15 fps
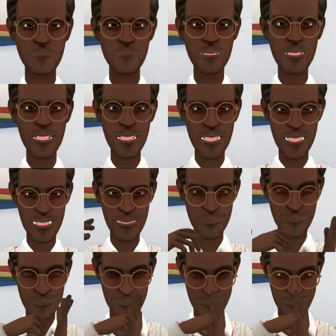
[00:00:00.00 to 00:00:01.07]
Hi there.
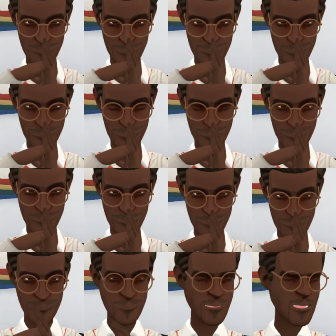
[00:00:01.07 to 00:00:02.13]

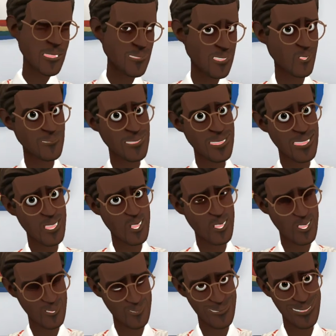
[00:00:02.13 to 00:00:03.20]
Welcome to my
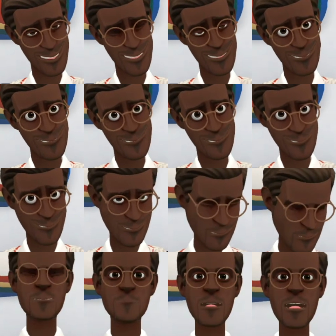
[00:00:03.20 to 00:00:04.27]
YouTube channel.
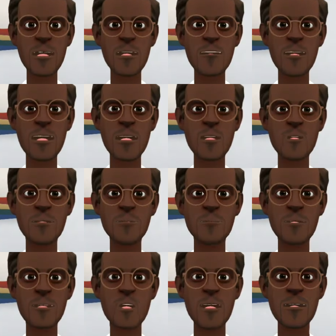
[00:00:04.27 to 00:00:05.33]
In this video,
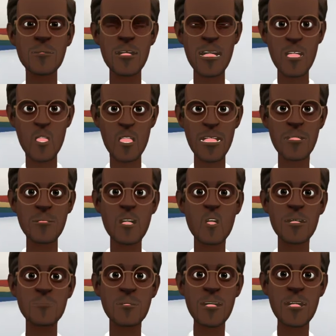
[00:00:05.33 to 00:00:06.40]
I will be talking
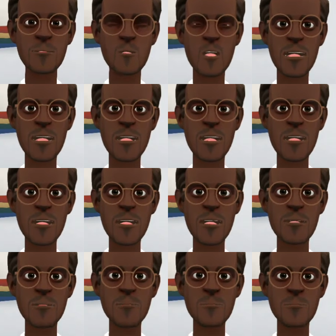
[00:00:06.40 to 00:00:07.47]
about Apple M1
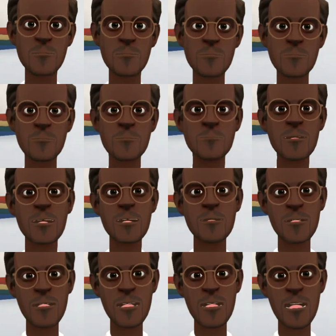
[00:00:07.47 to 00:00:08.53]
Ultra. Apple has
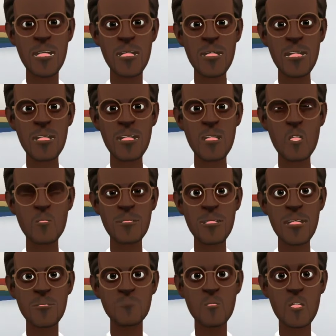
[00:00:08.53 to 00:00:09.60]
just released a new
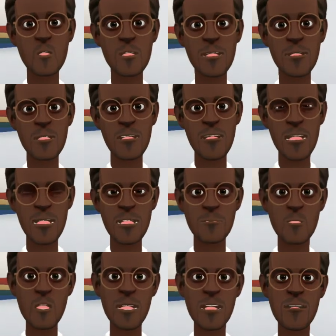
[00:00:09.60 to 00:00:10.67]
microprocessor of the
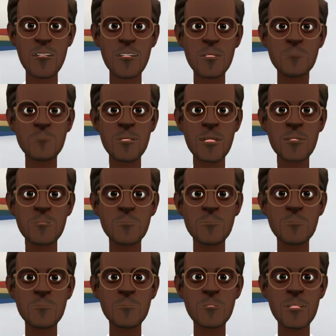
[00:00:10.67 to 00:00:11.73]
M1 family.
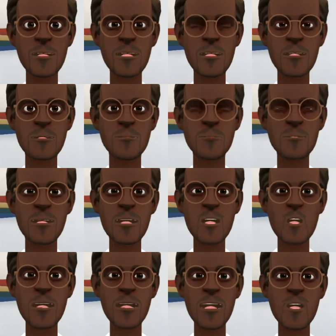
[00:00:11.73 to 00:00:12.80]
And,
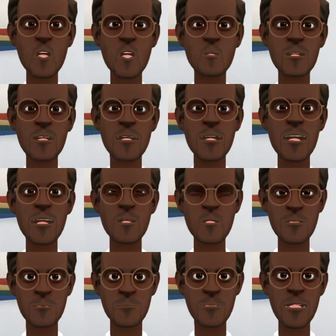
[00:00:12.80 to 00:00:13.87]
according to
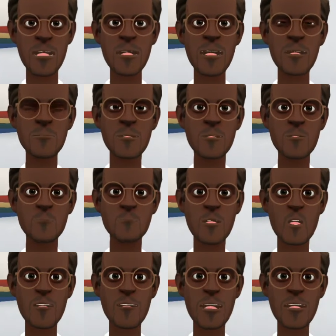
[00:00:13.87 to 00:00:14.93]
Cupertino, it is the most
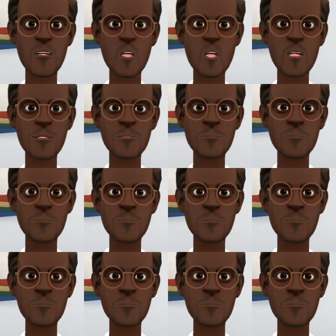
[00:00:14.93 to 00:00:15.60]
powerful of all.